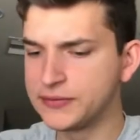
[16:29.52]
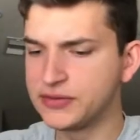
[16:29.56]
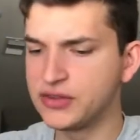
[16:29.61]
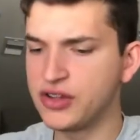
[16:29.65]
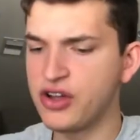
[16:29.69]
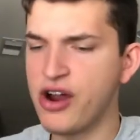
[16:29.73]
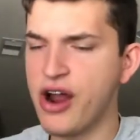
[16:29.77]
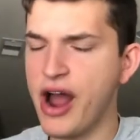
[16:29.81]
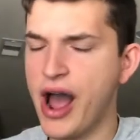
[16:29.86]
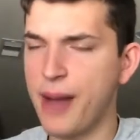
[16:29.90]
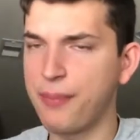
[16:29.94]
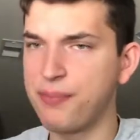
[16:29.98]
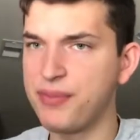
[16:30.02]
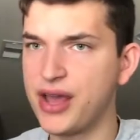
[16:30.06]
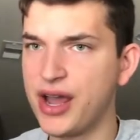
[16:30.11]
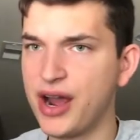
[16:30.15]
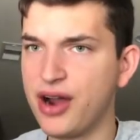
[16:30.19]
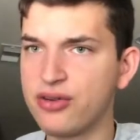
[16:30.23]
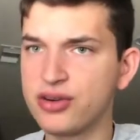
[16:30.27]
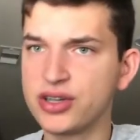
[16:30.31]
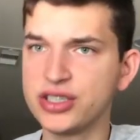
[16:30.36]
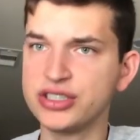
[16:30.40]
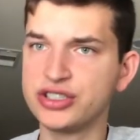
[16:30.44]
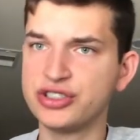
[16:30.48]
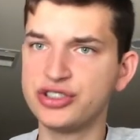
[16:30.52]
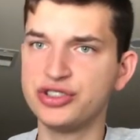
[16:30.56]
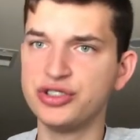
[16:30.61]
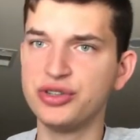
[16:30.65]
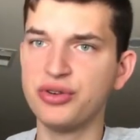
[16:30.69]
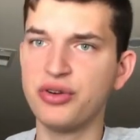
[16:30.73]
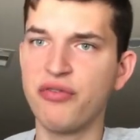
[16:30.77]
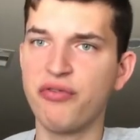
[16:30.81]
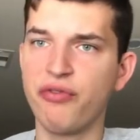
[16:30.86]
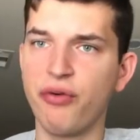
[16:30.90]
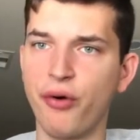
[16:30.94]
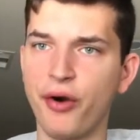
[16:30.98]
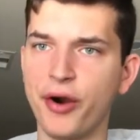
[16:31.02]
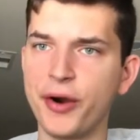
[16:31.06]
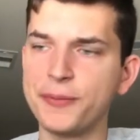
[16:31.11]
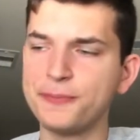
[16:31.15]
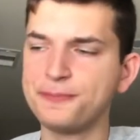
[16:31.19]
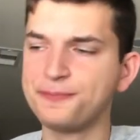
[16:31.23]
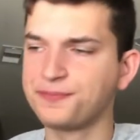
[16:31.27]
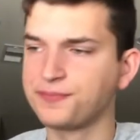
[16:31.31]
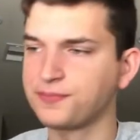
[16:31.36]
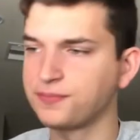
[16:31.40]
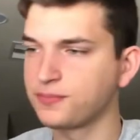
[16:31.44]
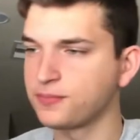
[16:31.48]
Their happy hour is two to four,
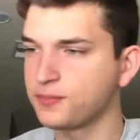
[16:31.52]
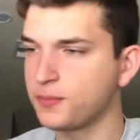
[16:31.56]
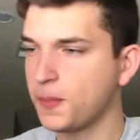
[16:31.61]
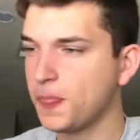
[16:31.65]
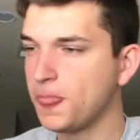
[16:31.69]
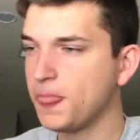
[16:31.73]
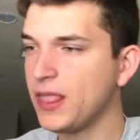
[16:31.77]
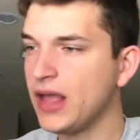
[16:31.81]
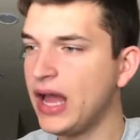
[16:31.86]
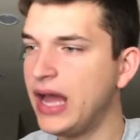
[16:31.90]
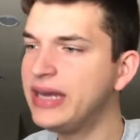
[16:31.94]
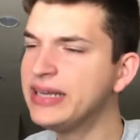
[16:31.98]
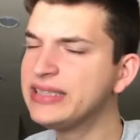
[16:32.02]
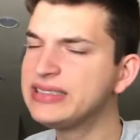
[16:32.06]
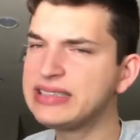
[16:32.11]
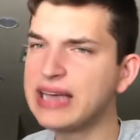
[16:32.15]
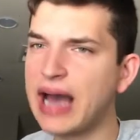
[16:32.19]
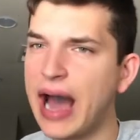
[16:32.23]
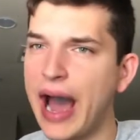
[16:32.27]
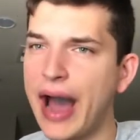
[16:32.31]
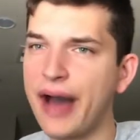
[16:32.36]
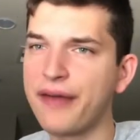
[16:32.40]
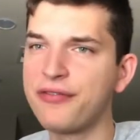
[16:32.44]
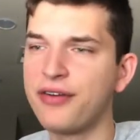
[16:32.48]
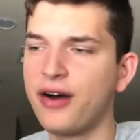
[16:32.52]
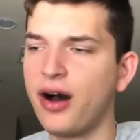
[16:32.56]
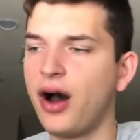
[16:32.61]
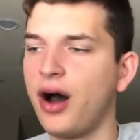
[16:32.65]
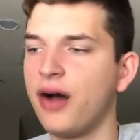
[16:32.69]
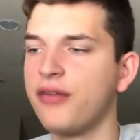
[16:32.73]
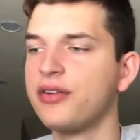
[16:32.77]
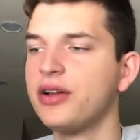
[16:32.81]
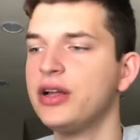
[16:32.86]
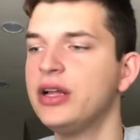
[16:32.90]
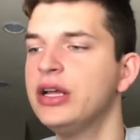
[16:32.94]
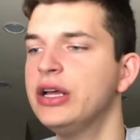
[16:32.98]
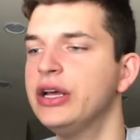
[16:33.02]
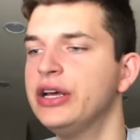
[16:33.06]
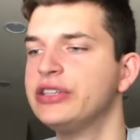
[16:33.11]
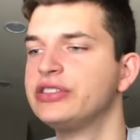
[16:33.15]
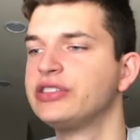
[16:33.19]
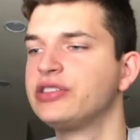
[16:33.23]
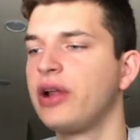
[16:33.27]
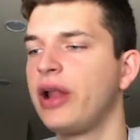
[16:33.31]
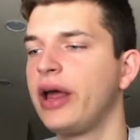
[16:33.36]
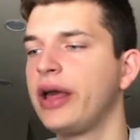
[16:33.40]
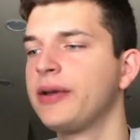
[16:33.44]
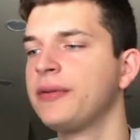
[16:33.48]
and it's half off.
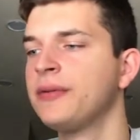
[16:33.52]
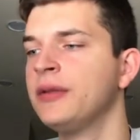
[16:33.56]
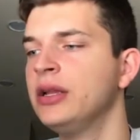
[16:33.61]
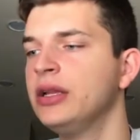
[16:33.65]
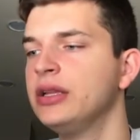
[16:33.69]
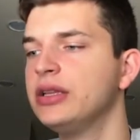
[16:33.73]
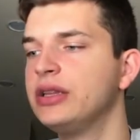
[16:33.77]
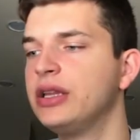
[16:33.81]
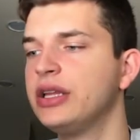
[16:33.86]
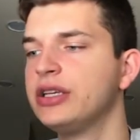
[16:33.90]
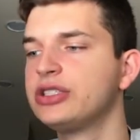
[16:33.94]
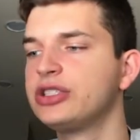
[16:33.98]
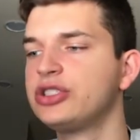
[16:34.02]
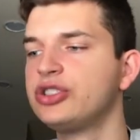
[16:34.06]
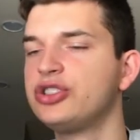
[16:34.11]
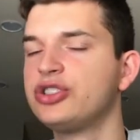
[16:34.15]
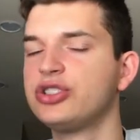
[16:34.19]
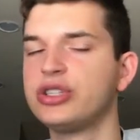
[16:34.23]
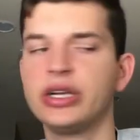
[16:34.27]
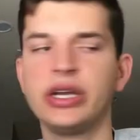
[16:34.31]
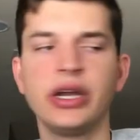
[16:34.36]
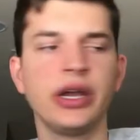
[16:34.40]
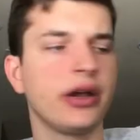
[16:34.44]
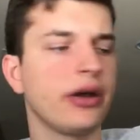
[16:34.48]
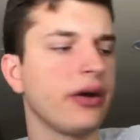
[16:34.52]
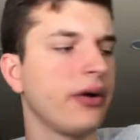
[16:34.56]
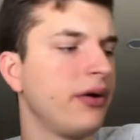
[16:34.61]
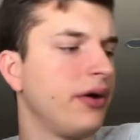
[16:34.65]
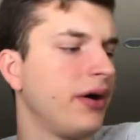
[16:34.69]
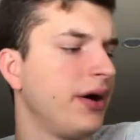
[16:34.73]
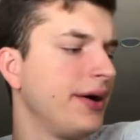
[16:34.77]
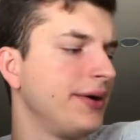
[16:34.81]
So like this drink,